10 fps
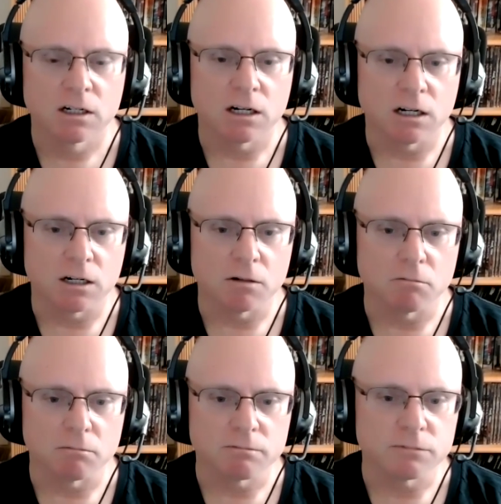
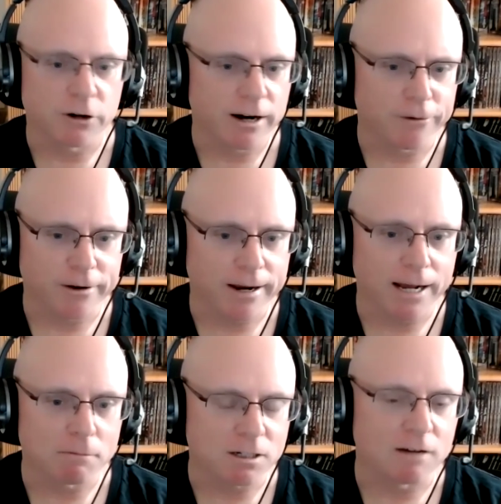they're
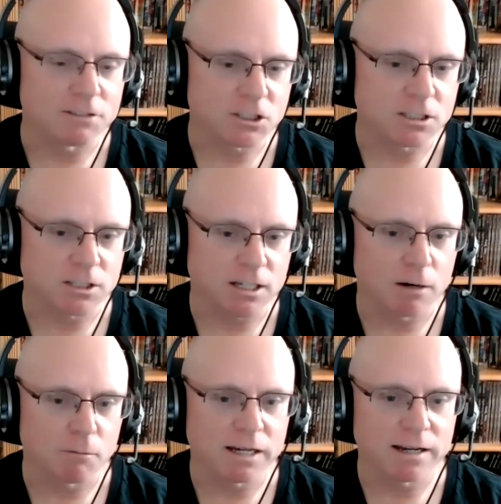aerodynamic, obviously, because they got
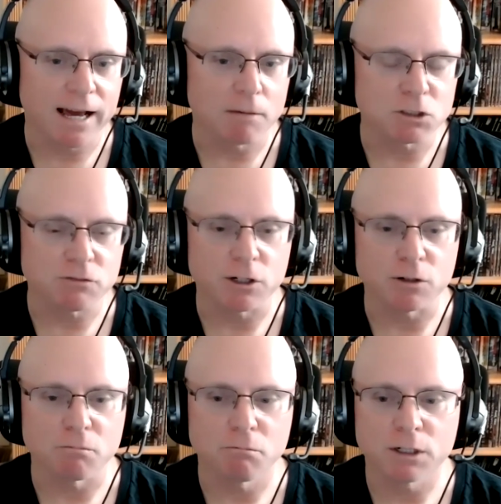to be in
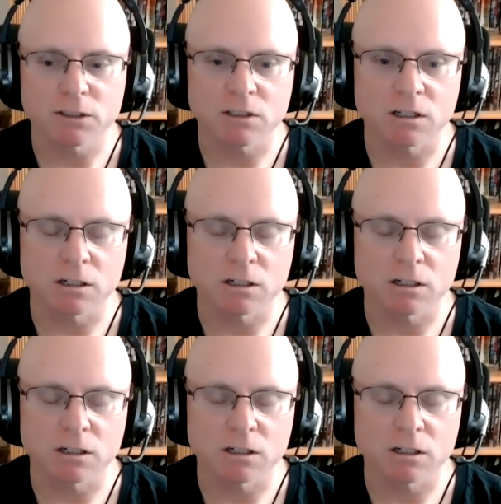atmosphere. But